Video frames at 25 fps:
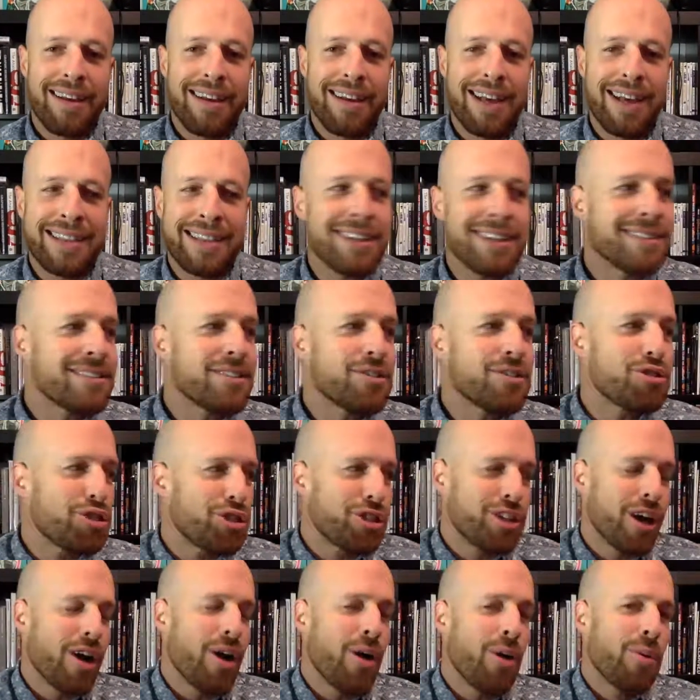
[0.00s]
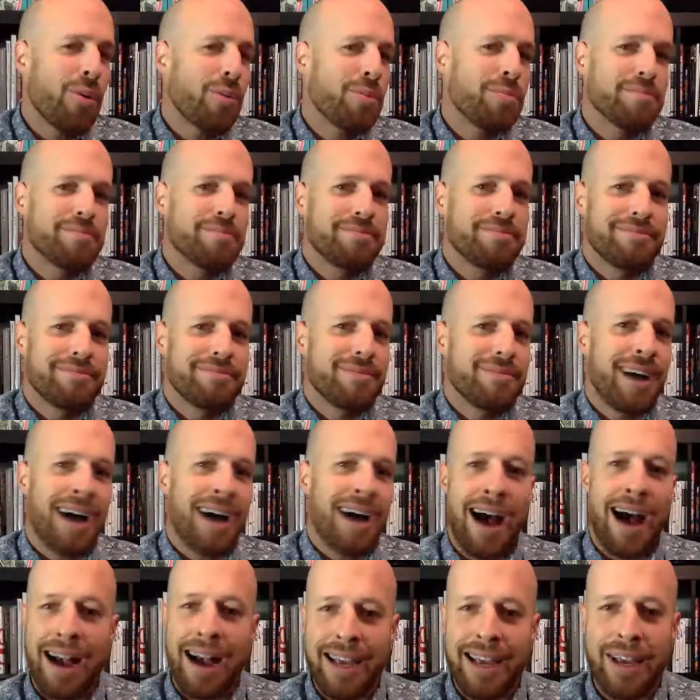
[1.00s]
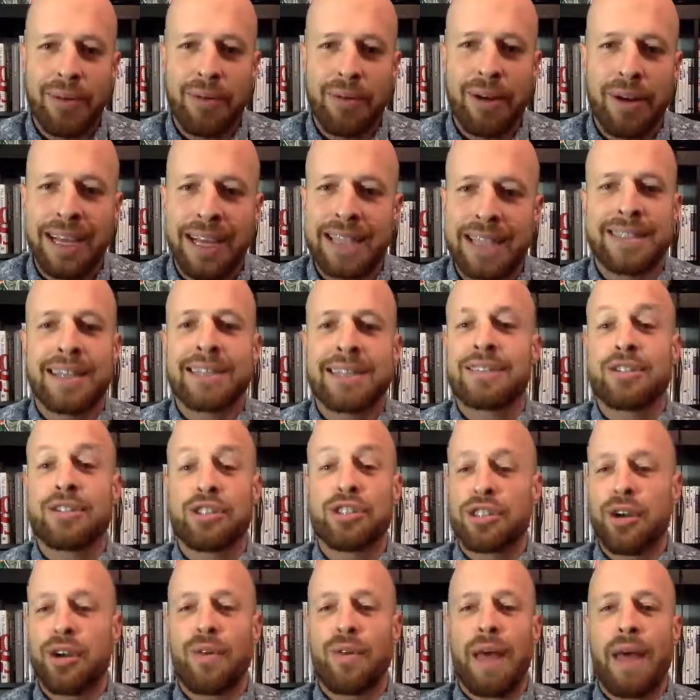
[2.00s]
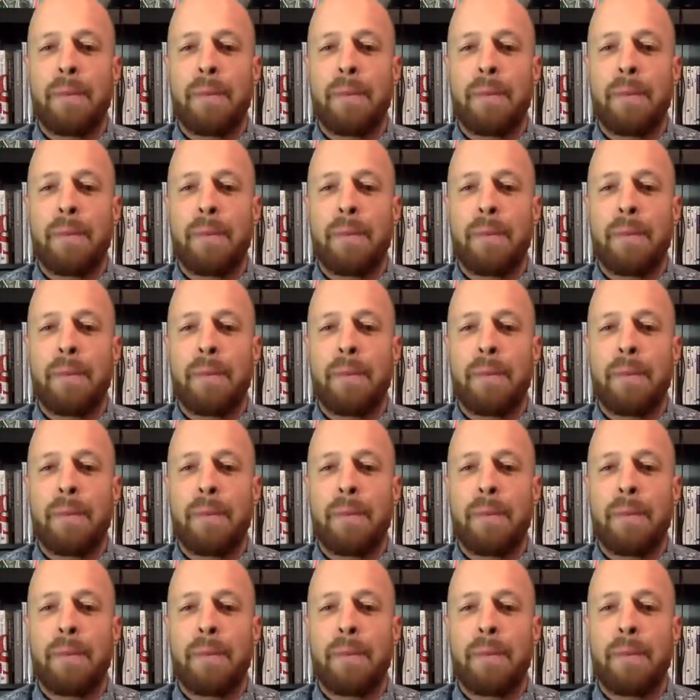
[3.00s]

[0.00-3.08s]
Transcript: It doesn't show a hockey rink. It doesn't show that